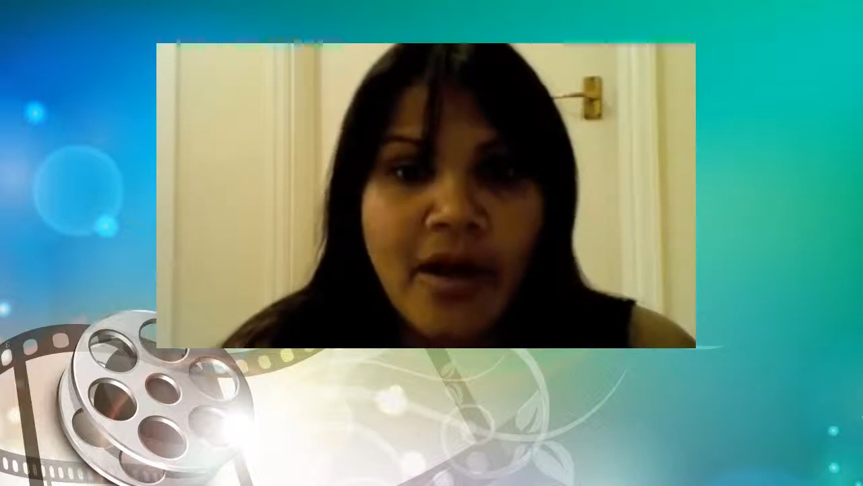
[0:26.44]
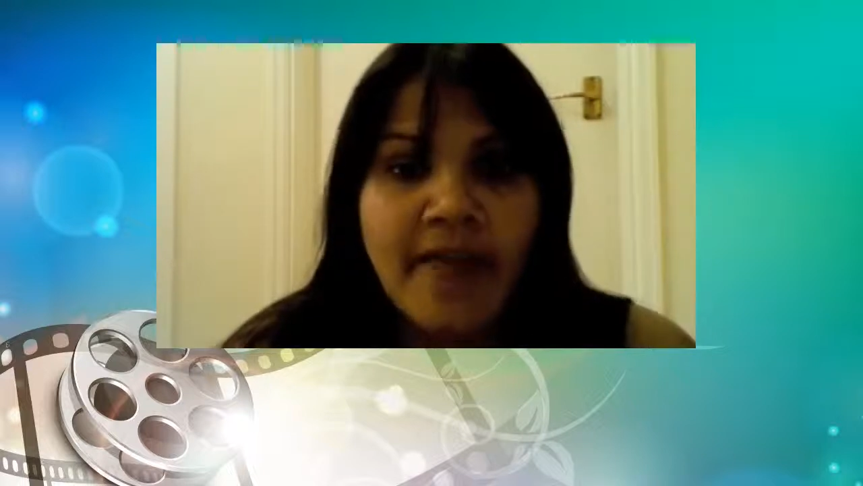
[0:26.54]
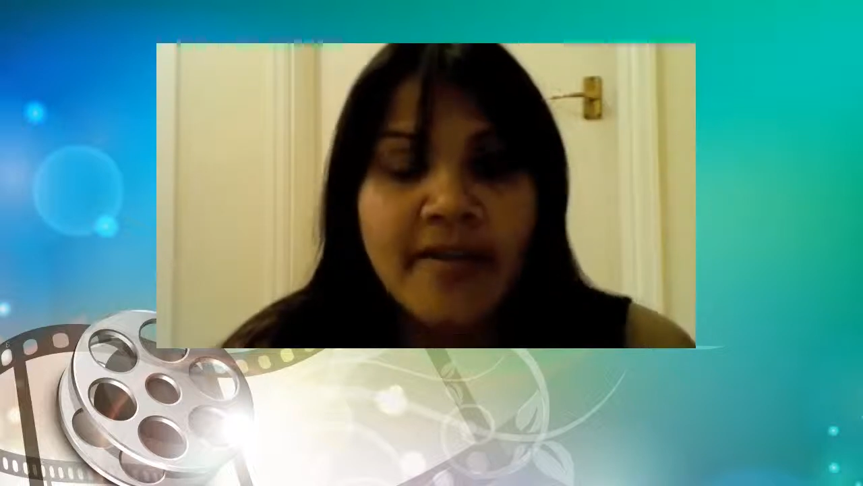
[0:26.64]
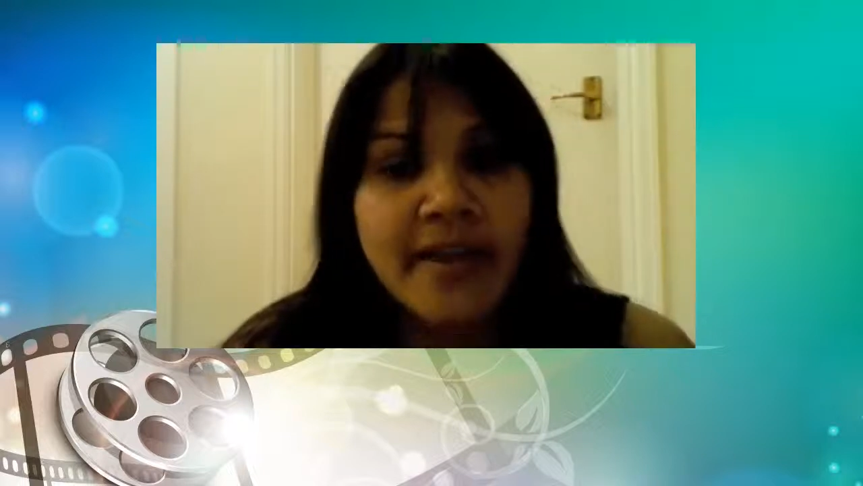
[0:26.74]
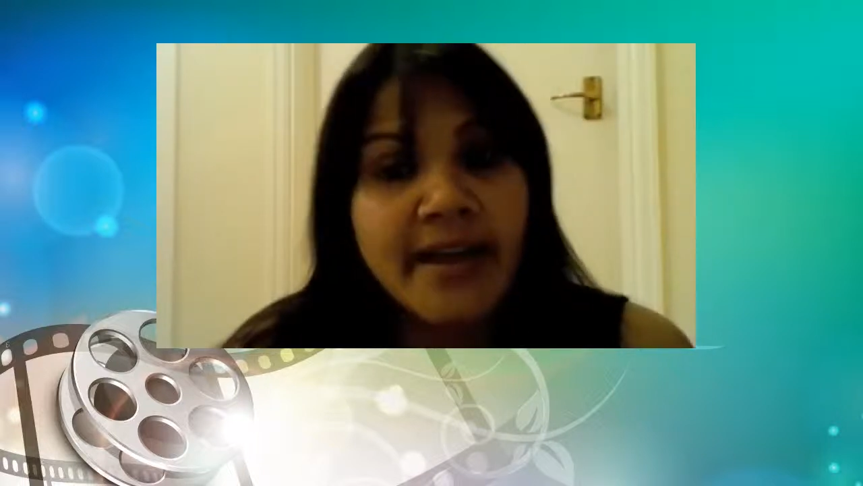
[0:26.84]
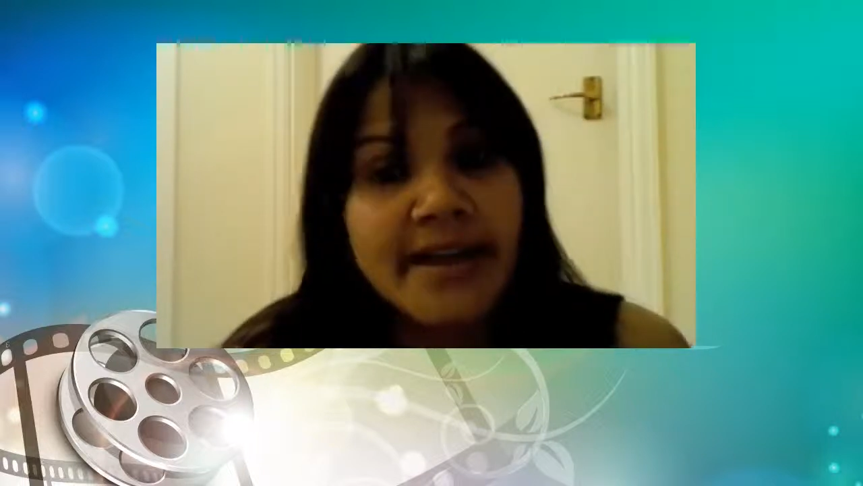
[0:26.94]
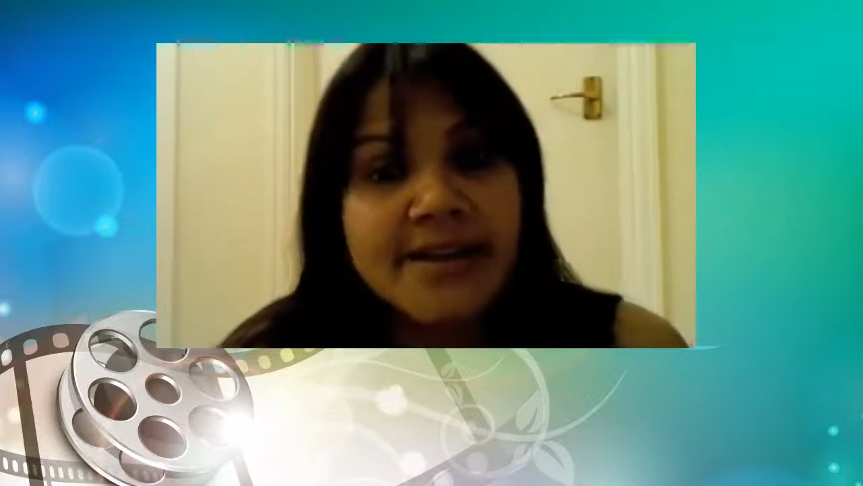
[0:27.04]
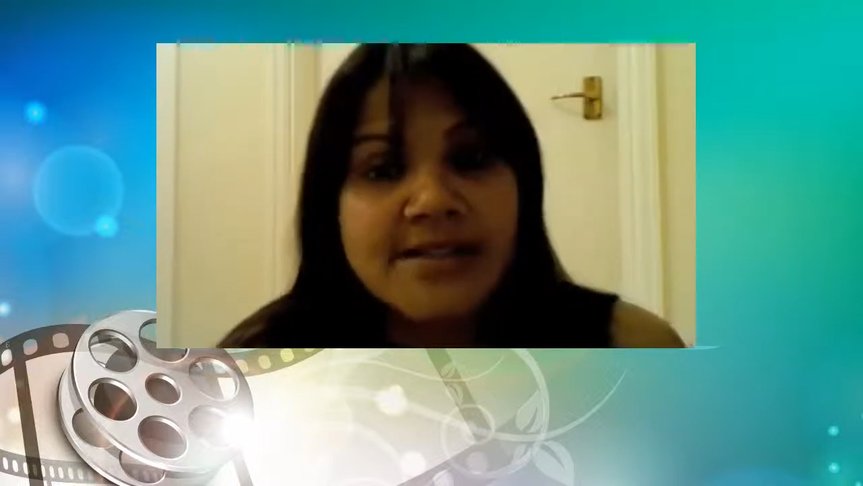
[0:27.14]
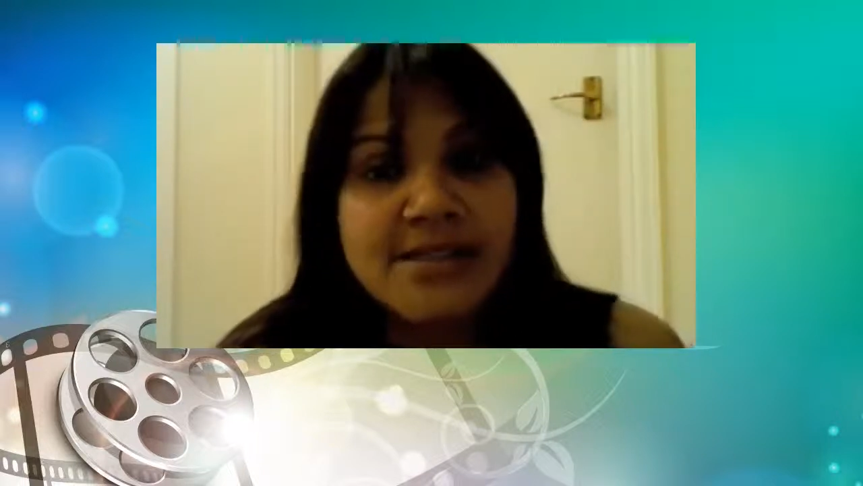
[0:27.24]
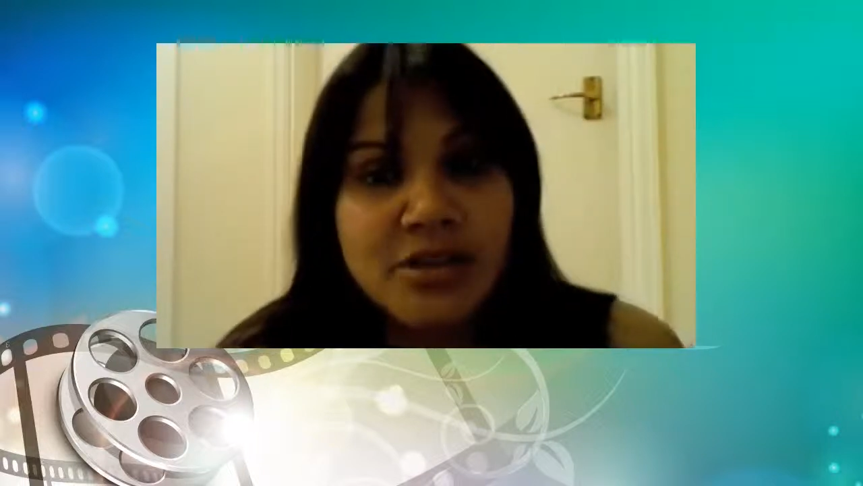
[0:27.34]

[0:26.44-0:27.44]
and then Keys is